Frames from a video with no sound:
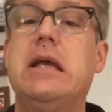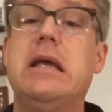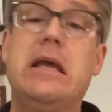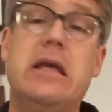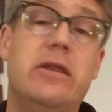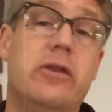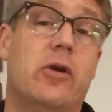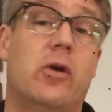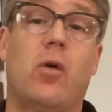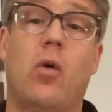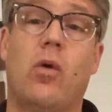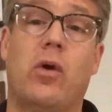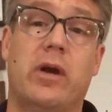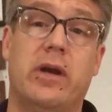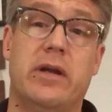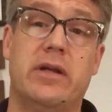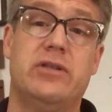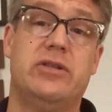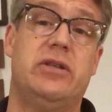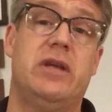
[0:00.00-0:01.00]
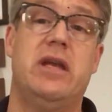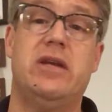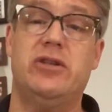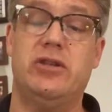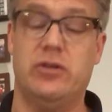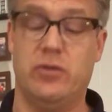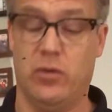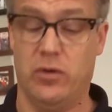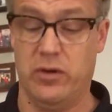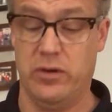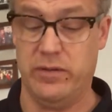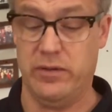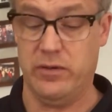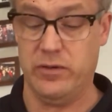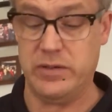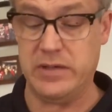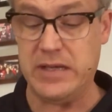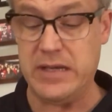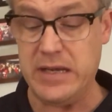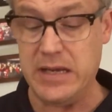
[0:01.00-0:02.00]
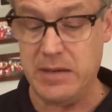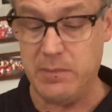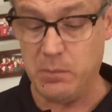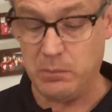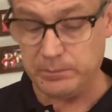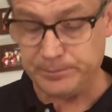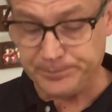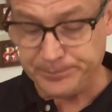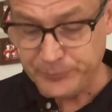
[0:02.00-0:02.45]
in their organization or in their team.